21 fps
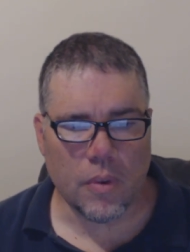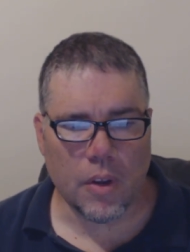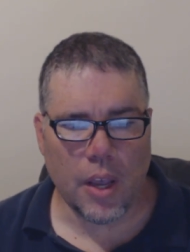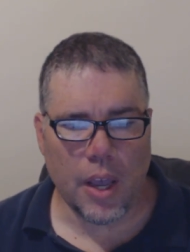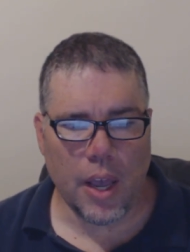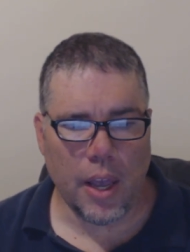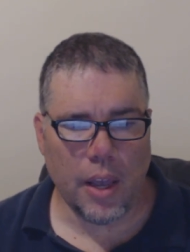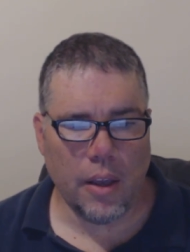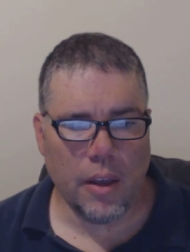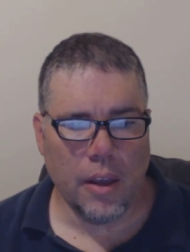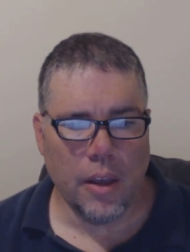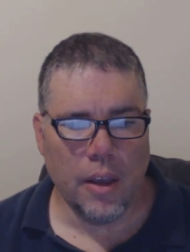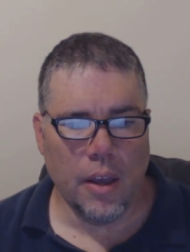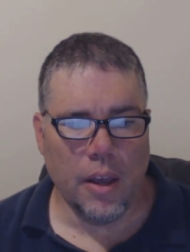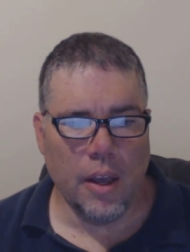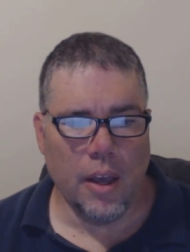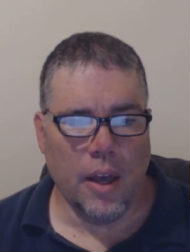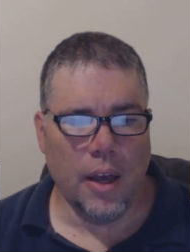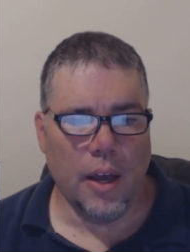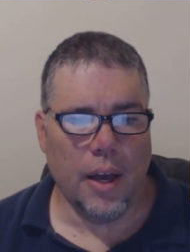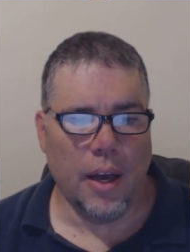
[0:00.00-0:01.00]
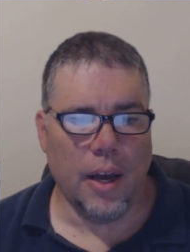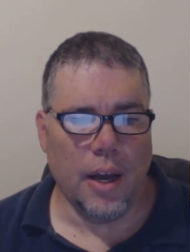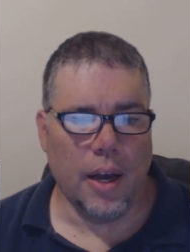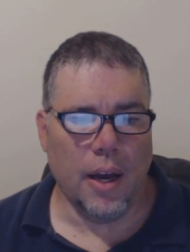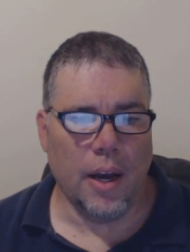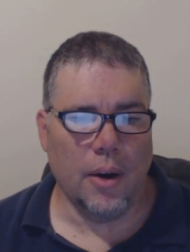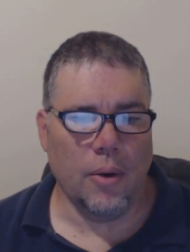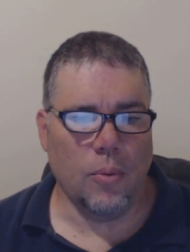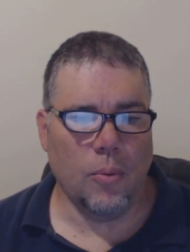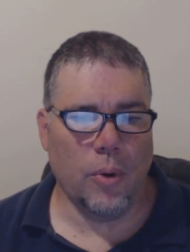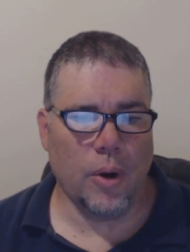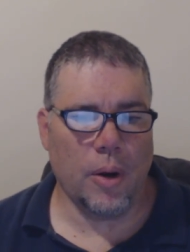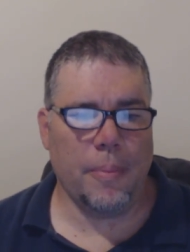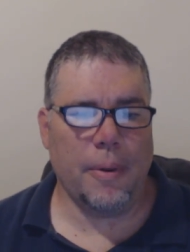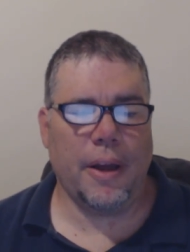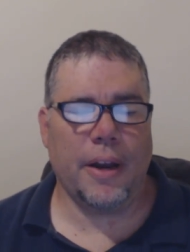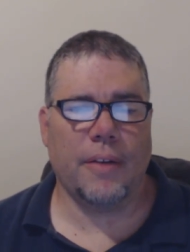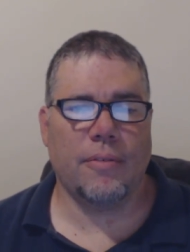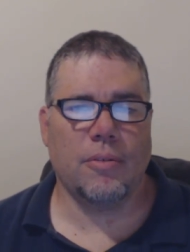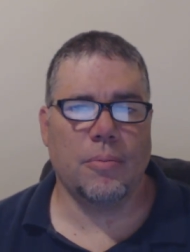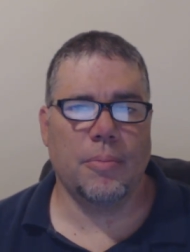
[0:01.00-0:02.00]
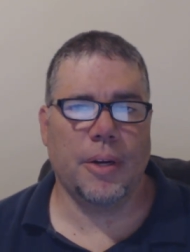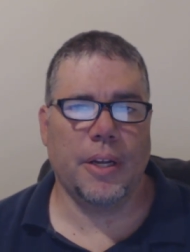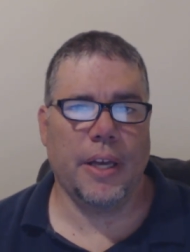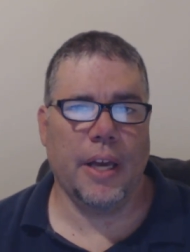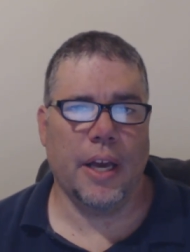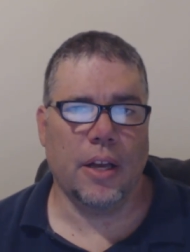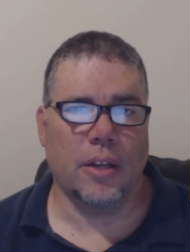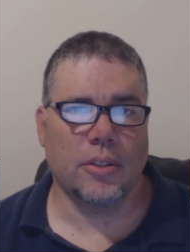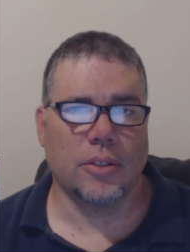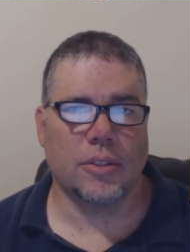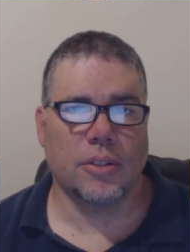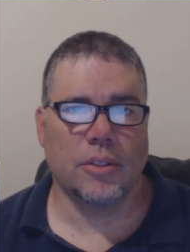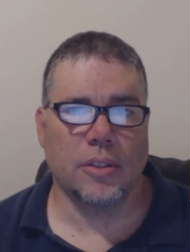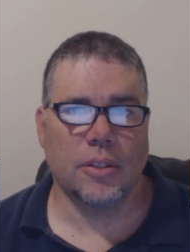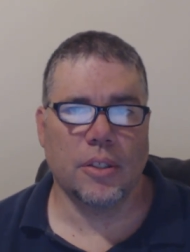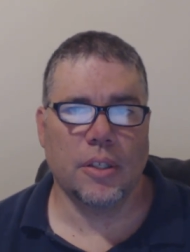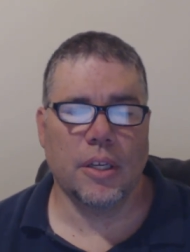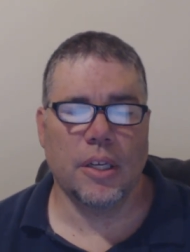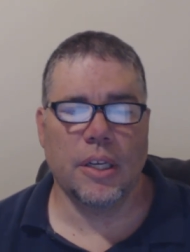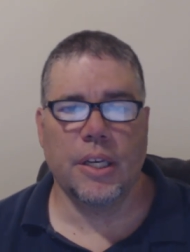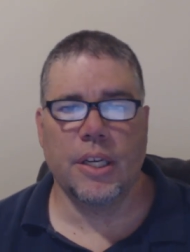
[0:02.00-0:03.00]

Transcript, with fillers: Okay, uh, what about everybody else?